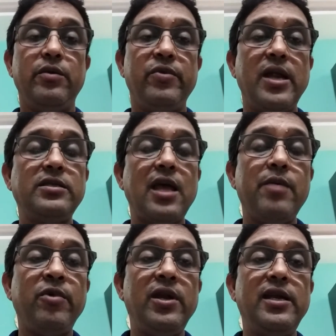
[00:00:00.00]
Friends, I
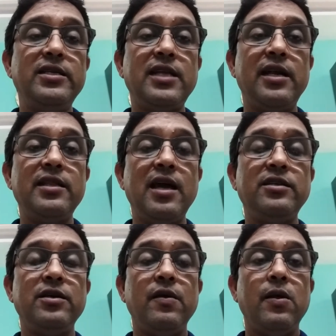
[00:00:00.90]
have already said
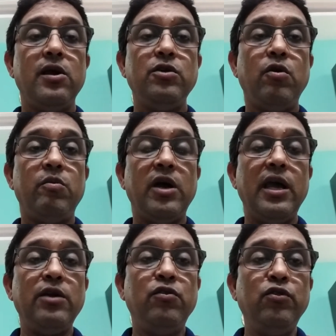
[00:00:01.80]
that
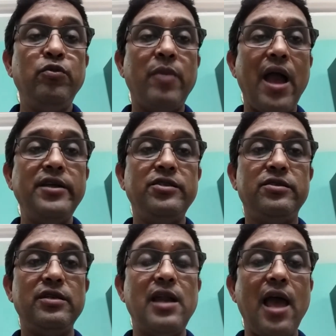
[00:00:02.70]
a good
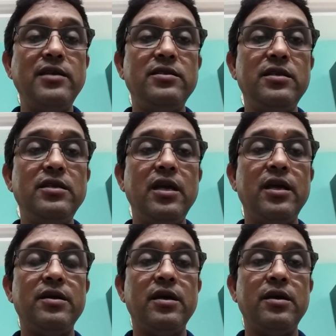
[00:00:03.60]
mind lies in
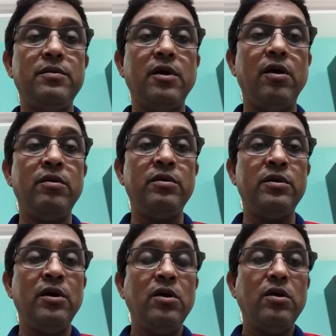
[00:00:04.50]

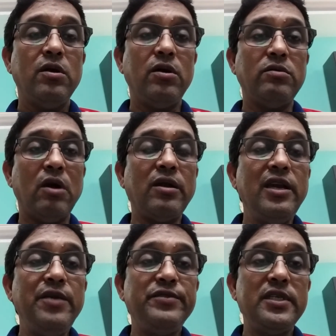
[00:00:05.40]
or
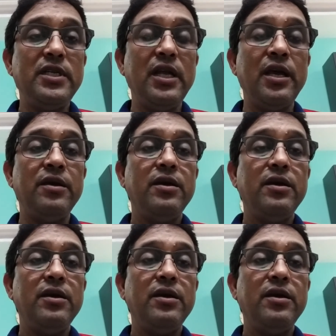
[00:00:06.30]
lives in a